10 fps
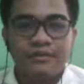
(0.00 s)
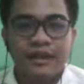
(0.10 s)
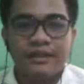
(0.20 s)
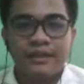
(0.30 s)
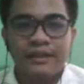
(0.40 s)

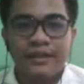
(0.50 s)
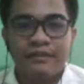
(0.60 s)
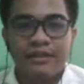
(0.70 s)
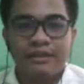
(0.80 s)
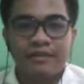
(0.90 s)
such an
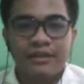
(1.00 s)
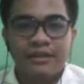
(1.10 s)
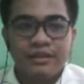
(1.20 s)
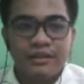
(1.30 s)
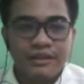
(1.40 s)
aircraft
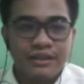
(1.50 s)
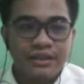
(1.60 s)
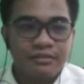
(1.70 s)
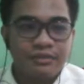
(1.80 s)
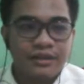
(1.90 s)

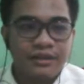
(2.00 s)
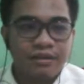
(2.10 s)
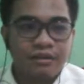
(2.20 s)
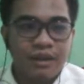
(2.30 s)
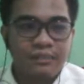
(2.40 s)
due to the
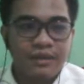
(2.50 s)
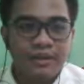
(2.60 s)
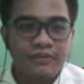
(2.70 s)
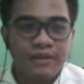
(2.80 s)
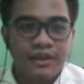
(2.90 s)
requirement
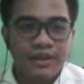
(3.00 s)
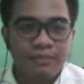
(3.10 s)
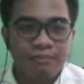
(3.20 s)
of a human